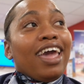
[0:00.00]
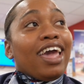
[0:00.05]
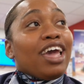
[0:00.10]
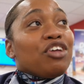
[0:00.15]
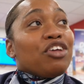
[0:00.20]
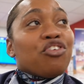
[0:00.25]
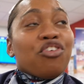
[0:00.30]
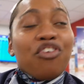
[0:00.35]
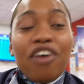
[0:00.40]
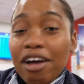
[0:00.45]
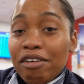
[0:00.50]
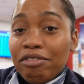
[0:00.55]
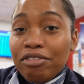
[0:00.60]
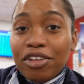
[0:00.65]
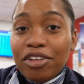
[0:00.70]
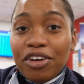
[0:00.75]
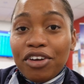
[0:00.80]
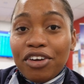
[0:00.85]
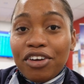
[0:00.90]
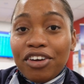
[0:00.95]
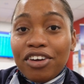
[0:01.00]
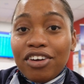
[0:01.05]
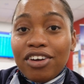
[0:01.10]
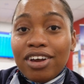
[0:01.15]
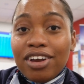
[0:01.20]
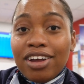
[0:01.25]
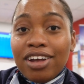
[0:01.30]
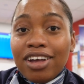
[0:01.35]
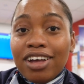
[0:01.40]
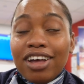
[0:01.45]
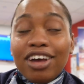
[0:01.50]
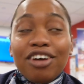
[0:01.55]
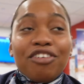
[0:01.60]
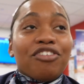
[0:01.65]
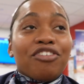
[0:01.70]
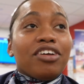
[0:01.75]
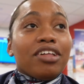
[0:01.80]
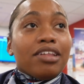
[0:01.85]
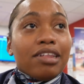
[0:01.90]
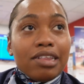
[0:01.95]
a traveler, a
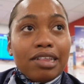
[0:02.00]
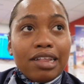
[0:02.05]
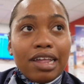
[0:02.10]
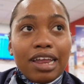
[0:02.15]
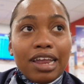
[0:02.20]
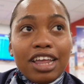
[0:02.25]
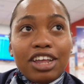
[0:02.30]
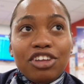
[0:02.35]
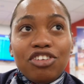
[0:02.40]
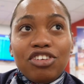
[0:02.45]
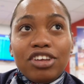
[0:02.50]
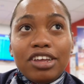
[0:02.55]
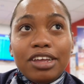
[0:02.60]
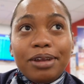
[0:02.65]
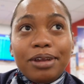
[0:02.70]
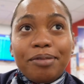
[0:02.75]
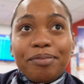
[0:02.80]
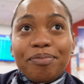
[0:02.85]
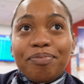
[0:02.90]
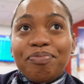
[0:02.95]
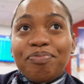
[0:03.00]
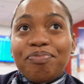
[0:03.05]
real estate agent,